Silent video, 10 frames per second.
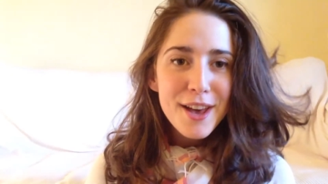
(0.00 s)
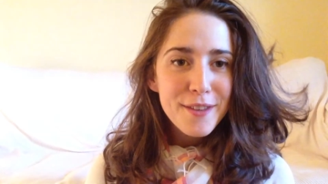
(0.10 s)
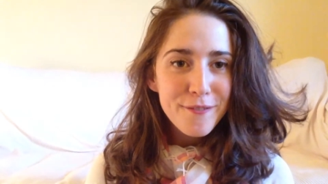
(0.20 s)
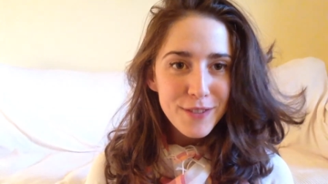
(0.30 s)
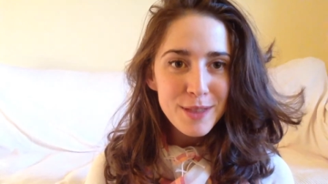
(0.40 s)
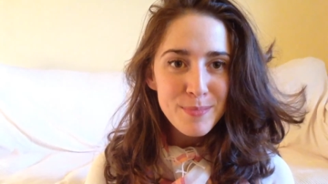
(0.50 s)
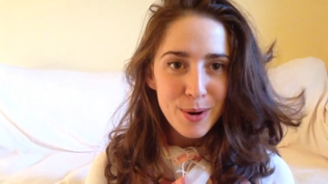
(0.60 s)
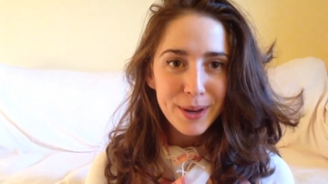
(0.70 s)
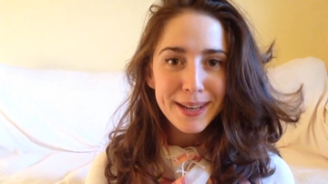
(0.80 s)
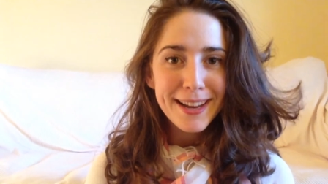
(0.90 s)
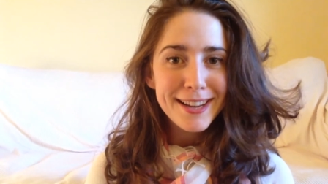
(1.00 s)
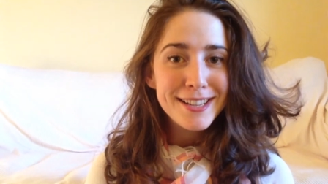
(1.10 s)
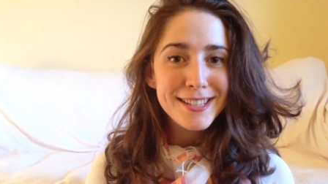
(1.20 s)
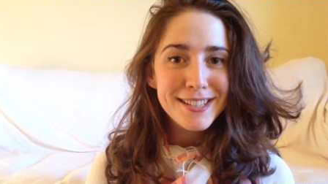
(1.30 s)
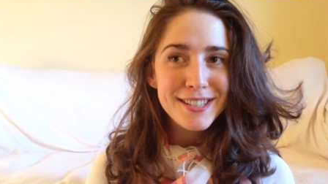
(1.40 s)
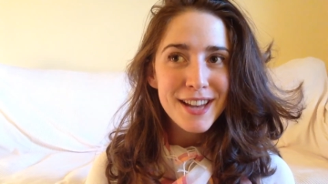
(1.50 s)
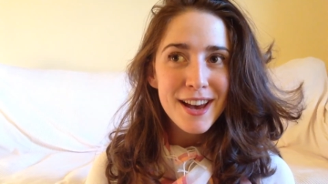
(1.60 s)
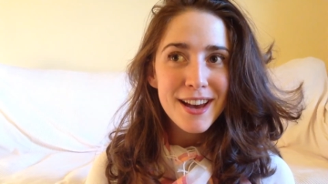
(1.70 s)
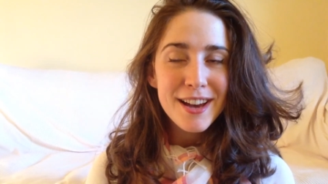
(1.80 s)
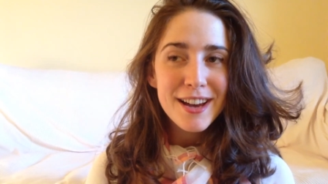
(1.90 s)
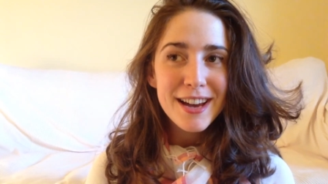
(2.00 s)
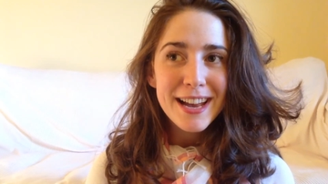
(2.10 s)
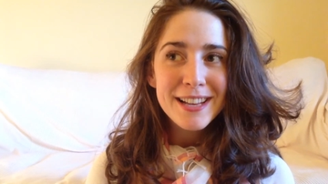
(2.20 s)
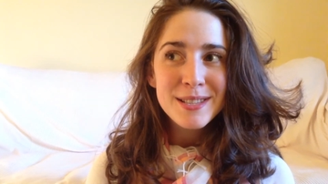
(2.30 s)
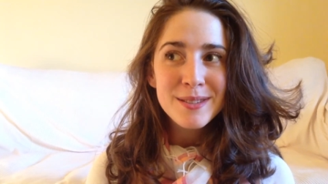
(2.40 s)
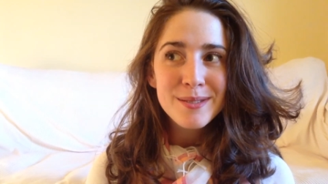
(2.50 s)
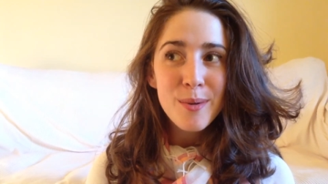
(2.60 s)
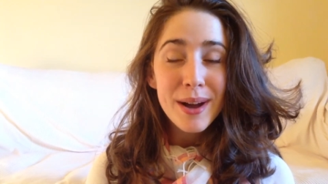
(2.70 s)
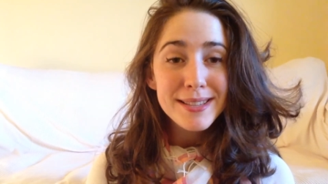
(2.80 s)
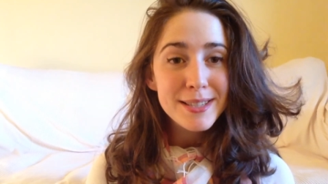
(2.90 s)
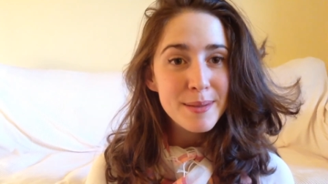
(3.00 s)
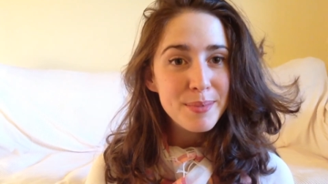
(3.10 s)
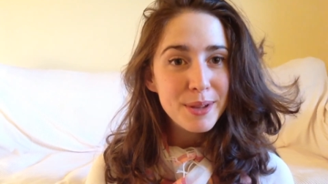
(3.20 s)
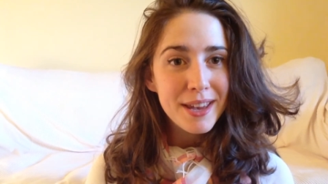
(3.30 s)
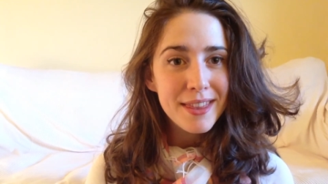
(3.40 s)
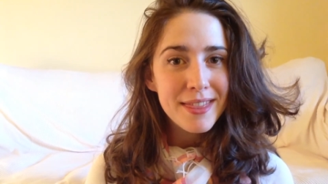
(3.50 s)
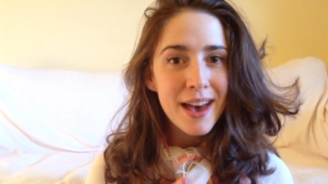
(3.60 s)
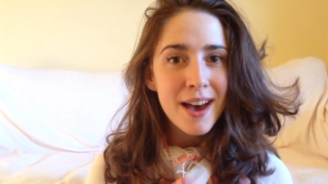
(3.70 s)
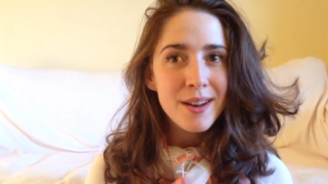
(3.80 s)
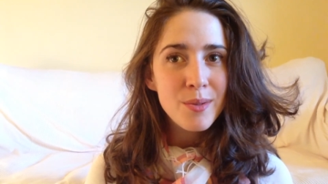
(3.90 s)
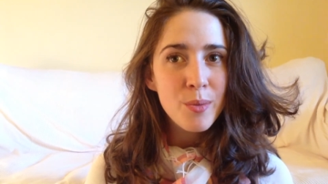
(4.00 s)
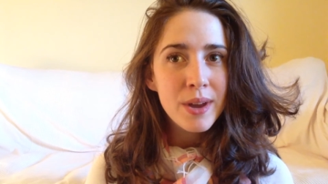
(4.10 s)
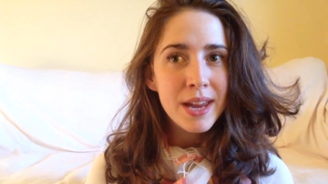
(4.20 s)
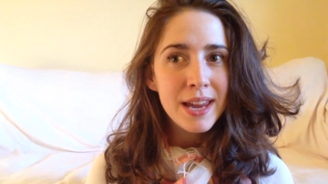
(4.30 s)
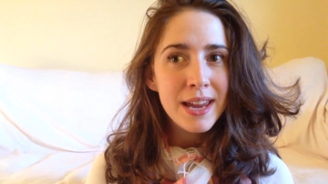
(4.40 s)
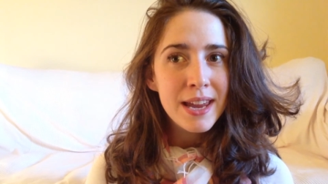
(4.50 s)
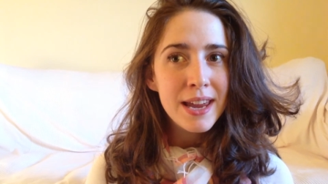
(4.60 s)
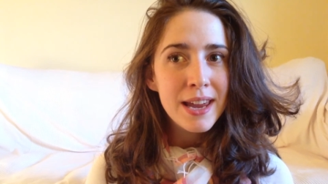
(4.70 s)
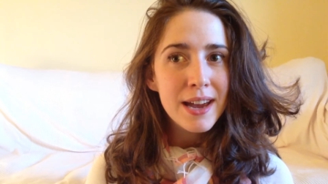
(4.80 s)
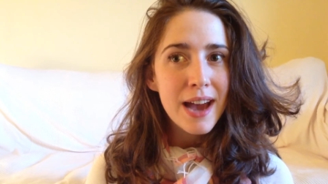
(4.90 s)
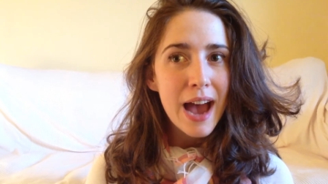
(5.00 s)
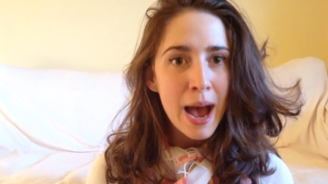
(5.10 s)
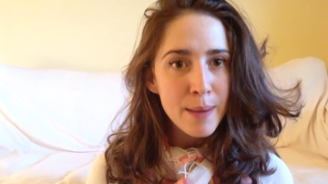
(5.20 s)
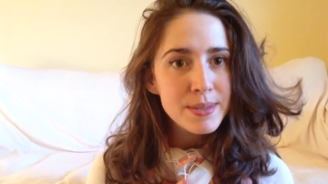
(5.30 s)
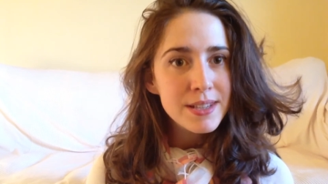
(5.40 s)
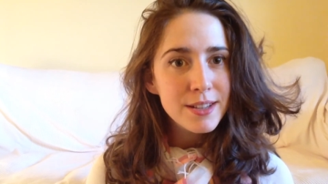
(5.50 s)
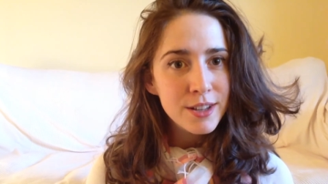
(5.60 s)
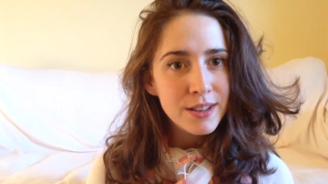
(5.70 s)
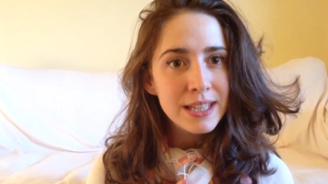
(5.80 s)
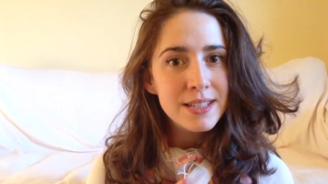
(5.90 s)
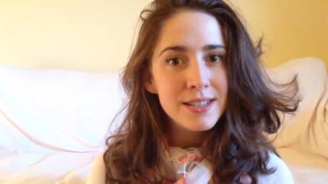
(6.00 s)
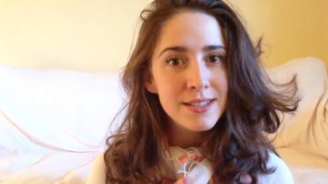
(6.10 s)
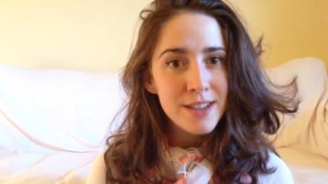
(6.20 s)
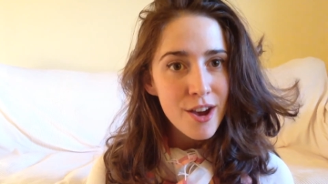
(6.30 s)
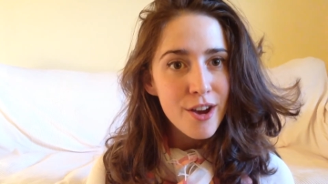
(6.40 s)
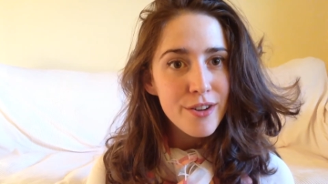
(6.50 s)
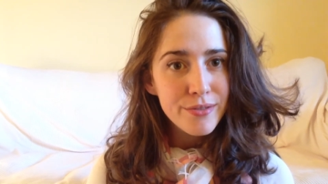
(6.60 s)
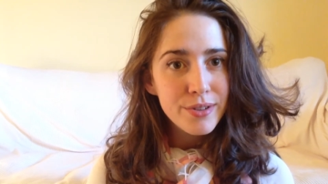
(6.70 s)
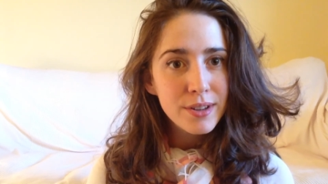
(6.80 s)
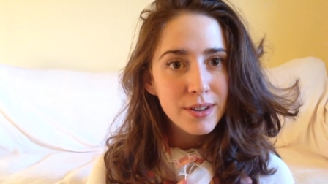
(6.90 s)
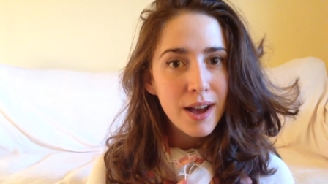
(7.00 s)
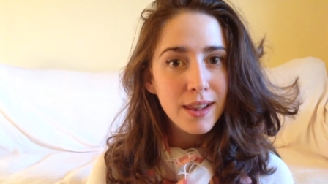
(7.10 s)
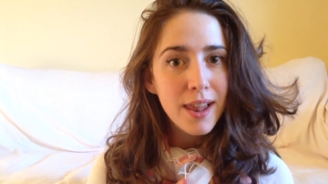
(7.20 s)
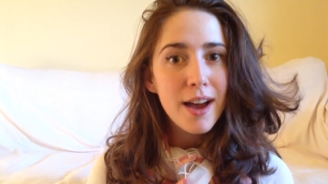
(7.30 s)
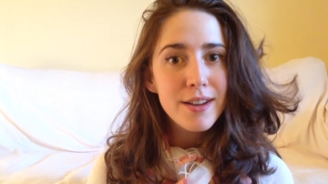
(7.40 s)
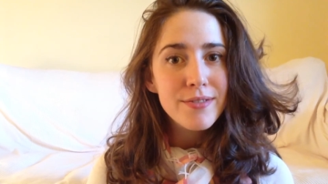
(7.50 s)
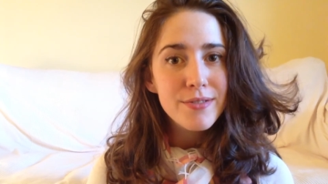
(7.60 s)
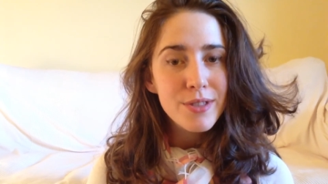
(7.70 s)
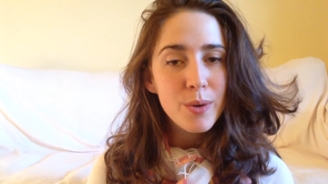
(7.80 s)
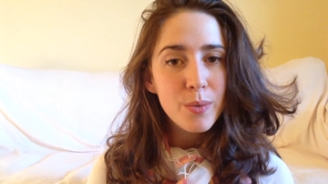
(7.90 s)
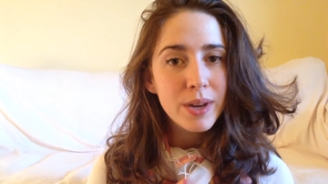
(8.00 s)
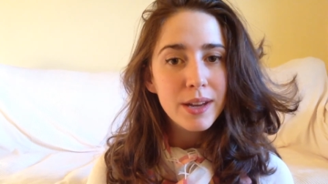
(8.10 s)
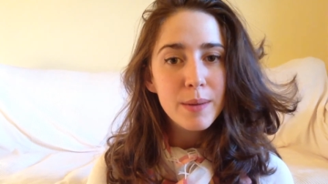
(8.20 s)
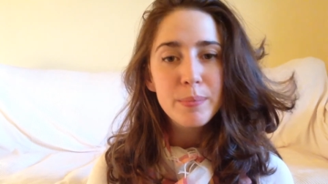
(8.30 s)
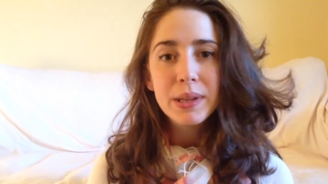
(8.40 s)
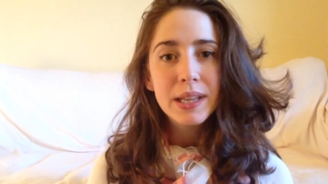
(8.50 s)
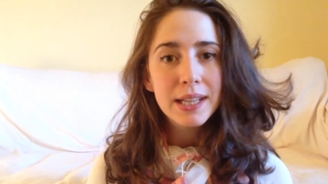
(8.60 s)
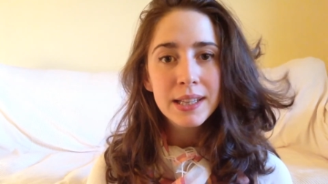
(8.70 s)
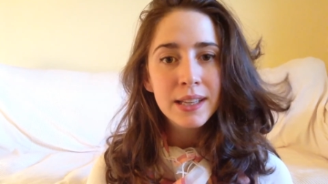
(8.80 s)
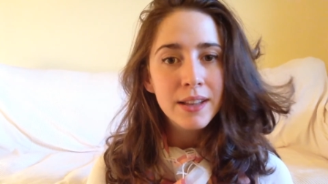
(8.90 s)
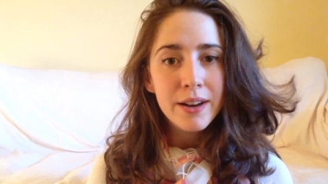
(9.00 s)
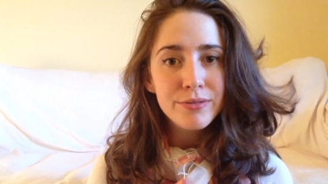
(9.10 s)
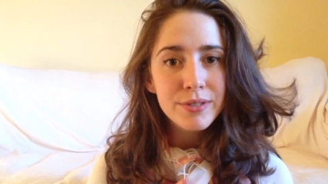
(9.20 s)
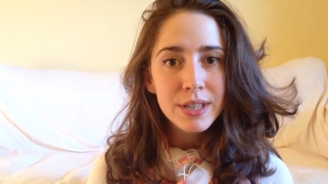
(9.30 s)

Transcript: The fifth point is uh, is quite simply that we absolutely deserve a life that we completely love